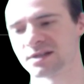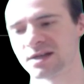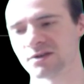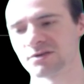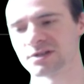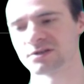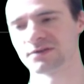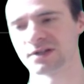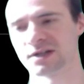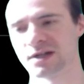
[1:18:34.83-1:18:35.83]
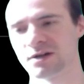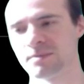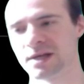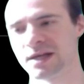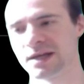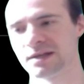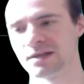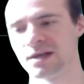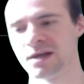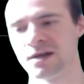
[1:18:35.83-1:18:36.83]
Yeah, Christopher now made
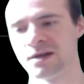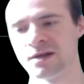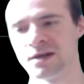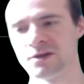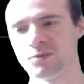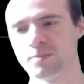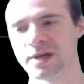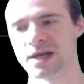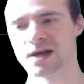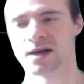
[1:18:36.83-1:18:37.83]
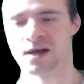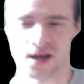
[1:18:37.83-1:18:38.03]
to pair